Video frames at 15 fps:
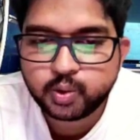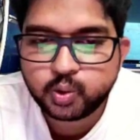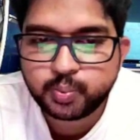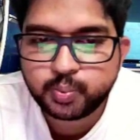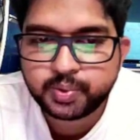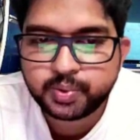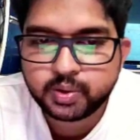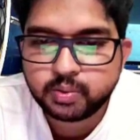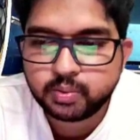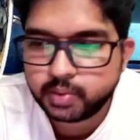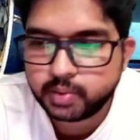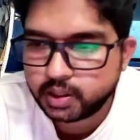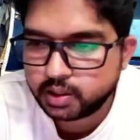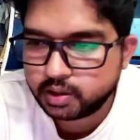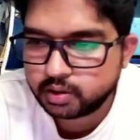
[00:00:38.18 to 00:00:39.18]
you can
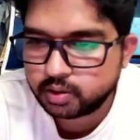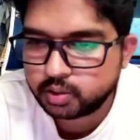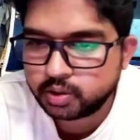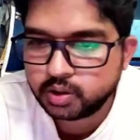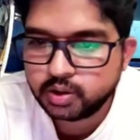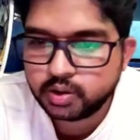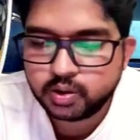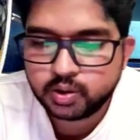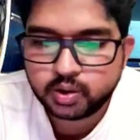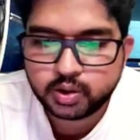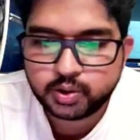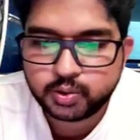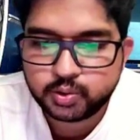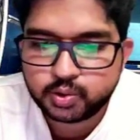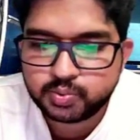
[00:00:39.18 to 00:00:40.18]
open my
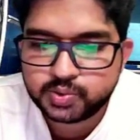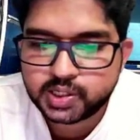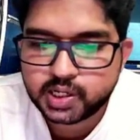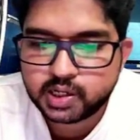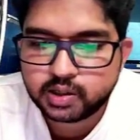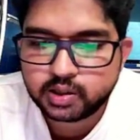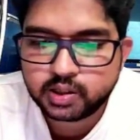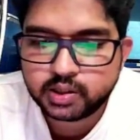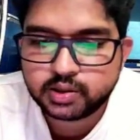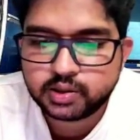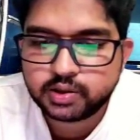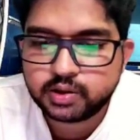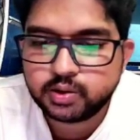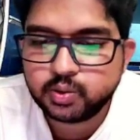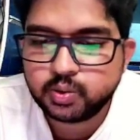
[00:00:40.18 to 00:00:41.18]
YouTube
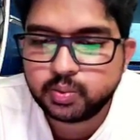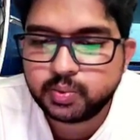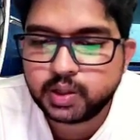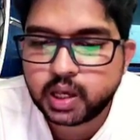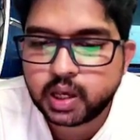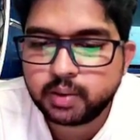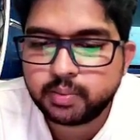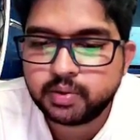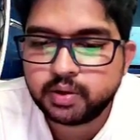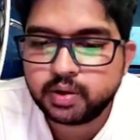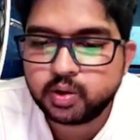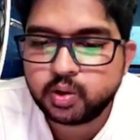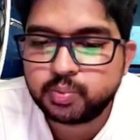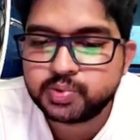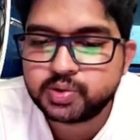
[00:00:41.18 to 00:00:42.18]
channel, and there you'll be
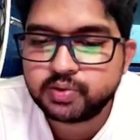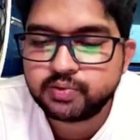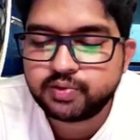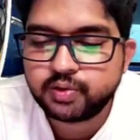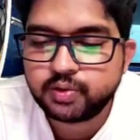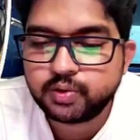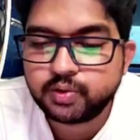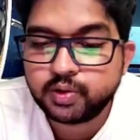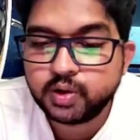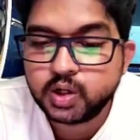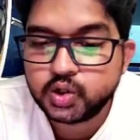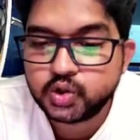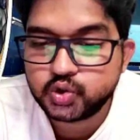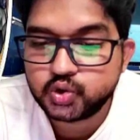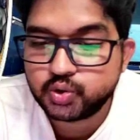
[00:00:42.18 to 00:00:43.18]
having an option
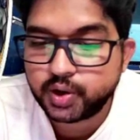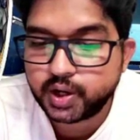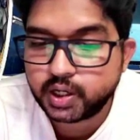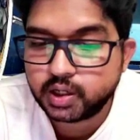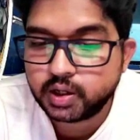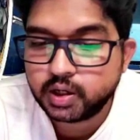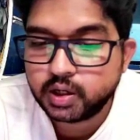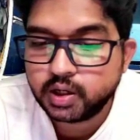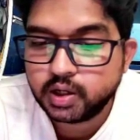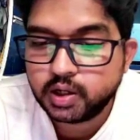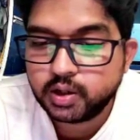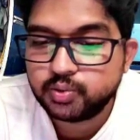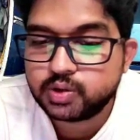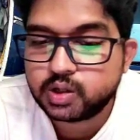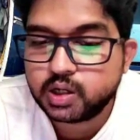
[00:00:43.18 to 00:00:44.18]
for join.
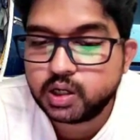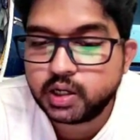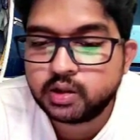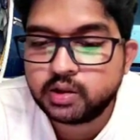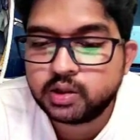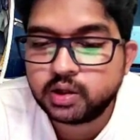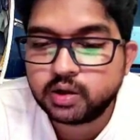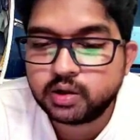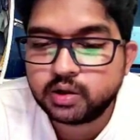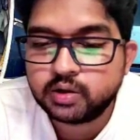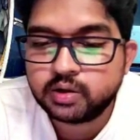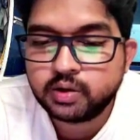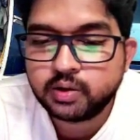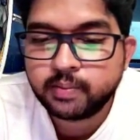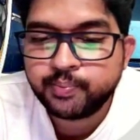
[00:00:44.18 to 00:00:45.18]
You click
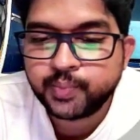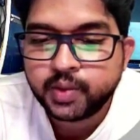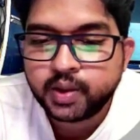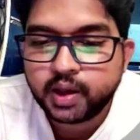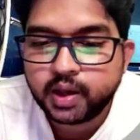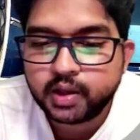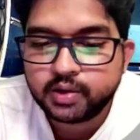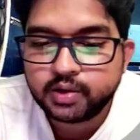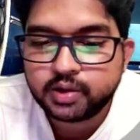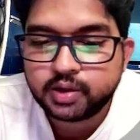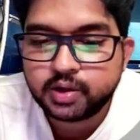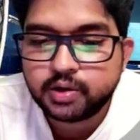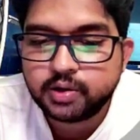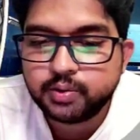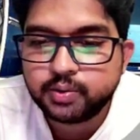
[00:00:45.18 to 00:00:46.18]
there,
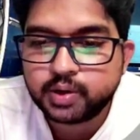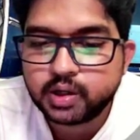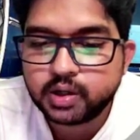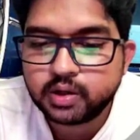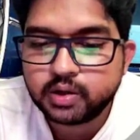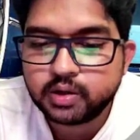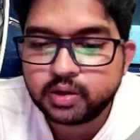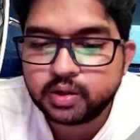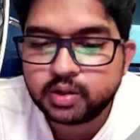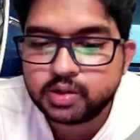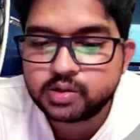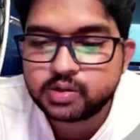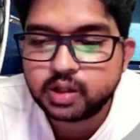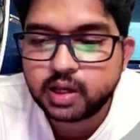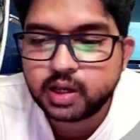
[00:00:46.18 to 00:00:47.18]
and there you can
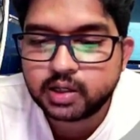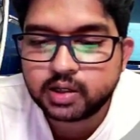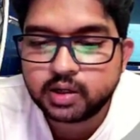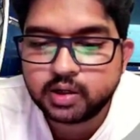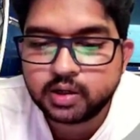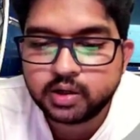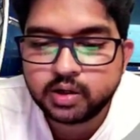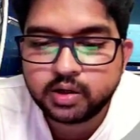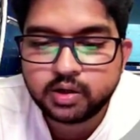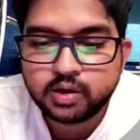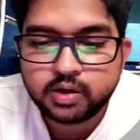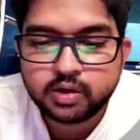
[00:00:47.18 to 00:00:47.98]
select